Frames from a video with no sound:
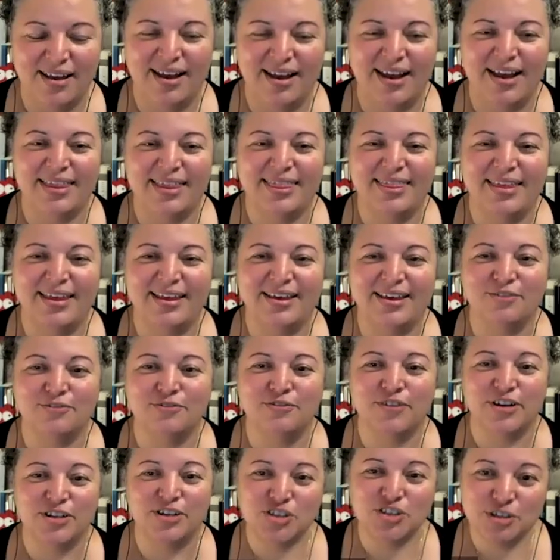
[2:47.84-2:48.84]
I think of
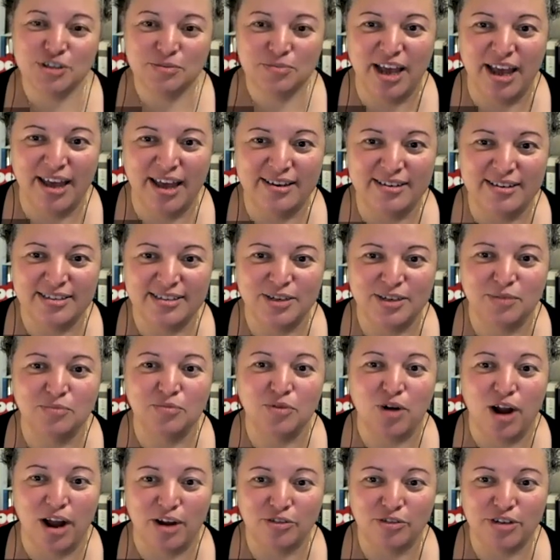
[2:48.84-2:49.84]
friendship and
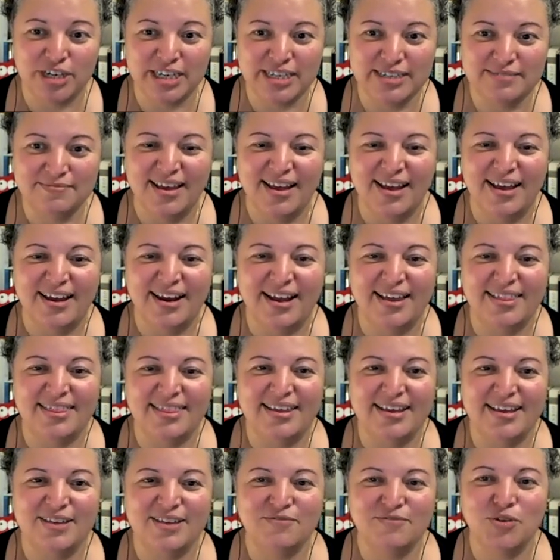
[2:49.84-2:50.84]
camaraderie, and I
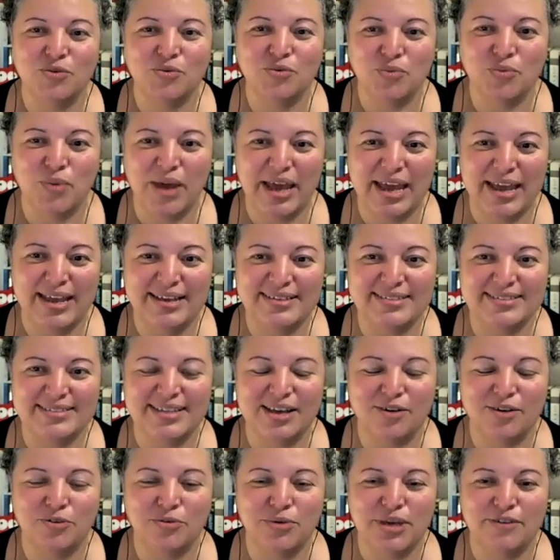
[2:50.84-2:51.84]
think of the ways
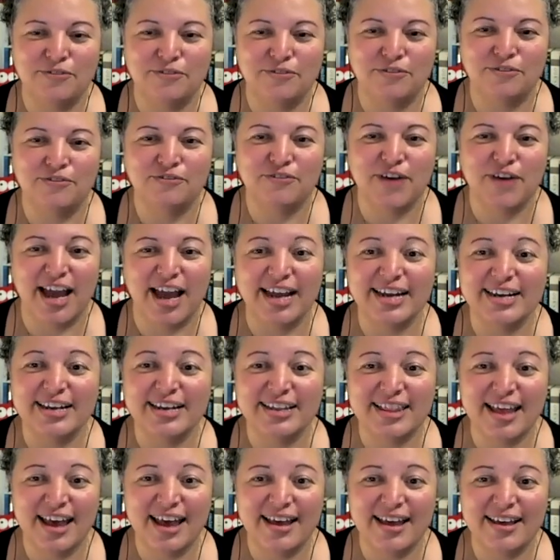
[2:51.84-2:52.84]
that we find
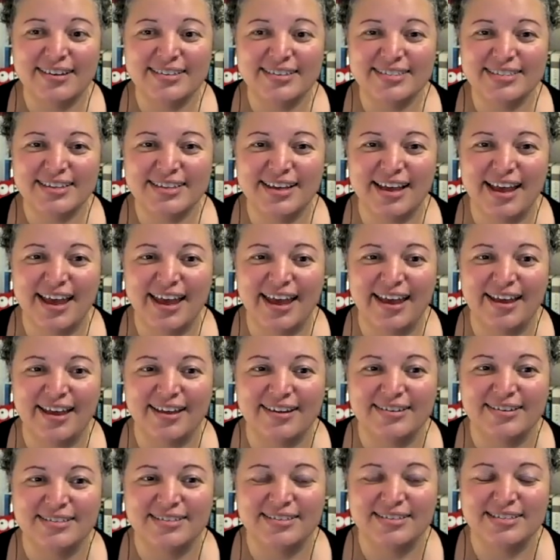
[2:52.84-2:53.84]
that
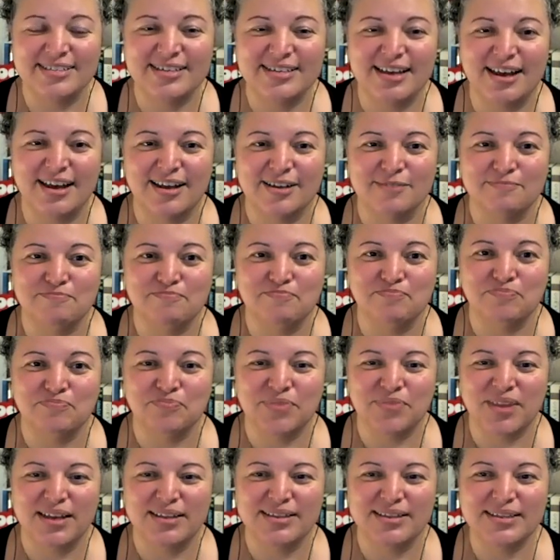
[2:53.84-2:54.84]
and
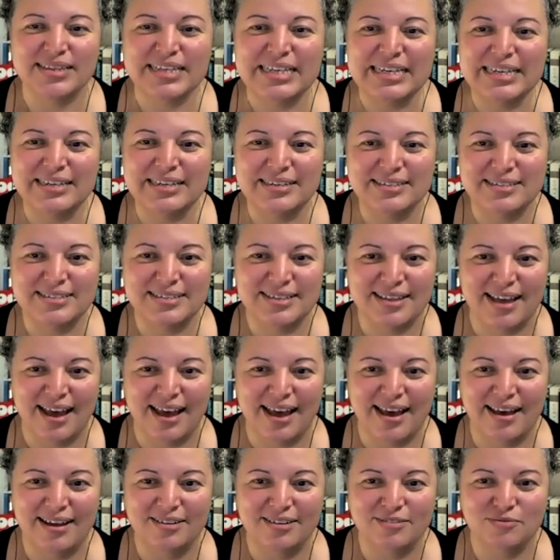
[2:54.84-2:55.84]
lean into
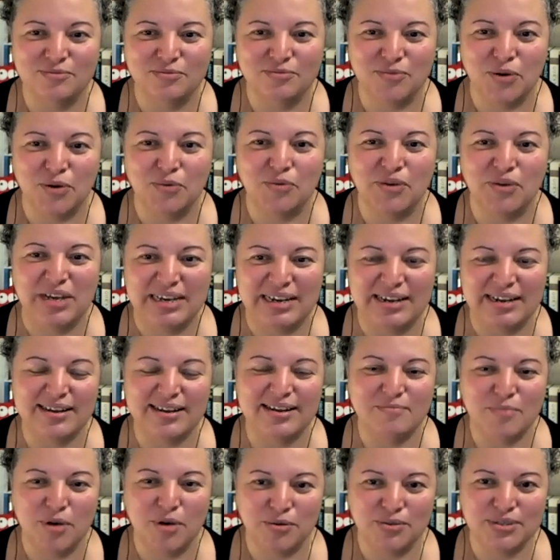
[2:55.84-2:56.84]
that when we need
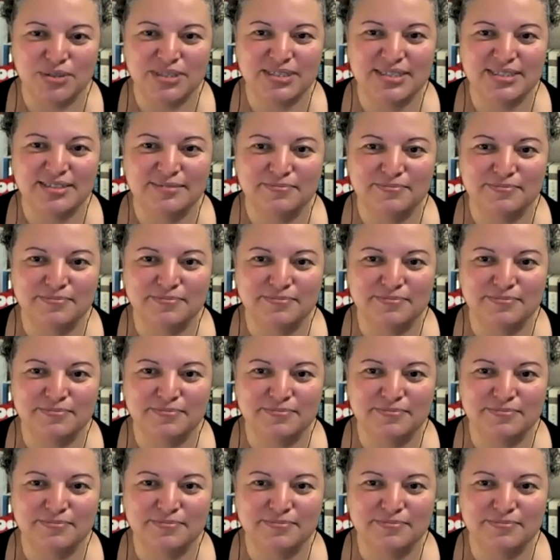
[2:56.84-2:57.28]
it most.